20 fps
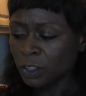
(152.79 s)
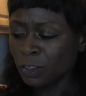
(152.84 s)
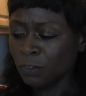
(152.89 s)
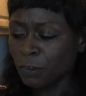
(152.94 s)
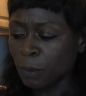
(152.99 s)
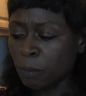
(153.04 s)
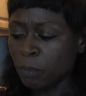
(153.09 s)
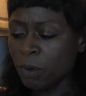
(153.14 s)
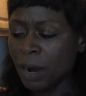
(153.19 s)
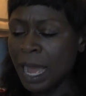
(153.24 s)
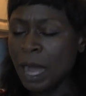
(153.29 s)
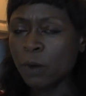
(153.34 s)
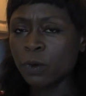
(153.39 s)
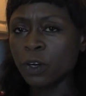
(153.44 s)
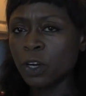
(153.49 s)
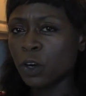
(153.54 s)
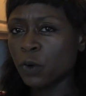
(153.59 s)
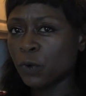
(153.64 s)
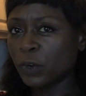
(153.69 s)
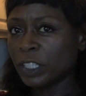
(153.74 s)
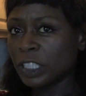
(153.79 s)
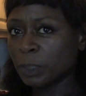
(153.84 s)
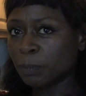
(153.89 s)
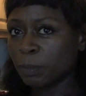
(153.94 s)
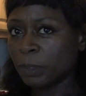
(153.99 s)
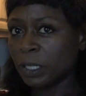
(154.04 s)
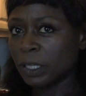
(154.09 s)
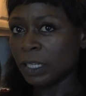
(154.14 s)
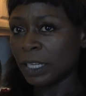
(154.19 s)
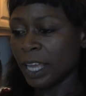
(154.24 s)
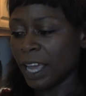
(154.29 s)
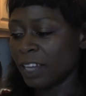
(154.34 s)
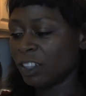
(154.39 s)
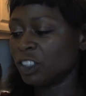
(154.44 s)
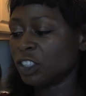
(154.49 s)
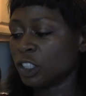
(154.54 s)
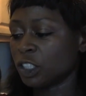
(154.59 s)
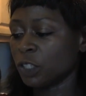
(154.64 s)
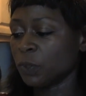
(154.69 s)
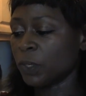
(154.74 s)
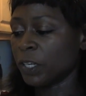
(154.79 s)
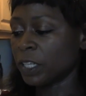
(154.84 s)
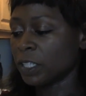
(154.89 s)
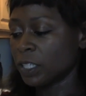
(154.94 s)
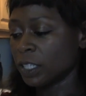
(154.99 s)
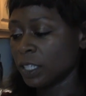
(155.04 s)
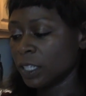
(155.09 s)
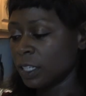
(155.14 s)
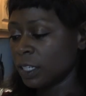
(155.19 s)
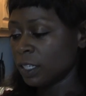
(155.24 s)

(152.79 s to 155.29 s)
sort of a brown, crisp edge to it.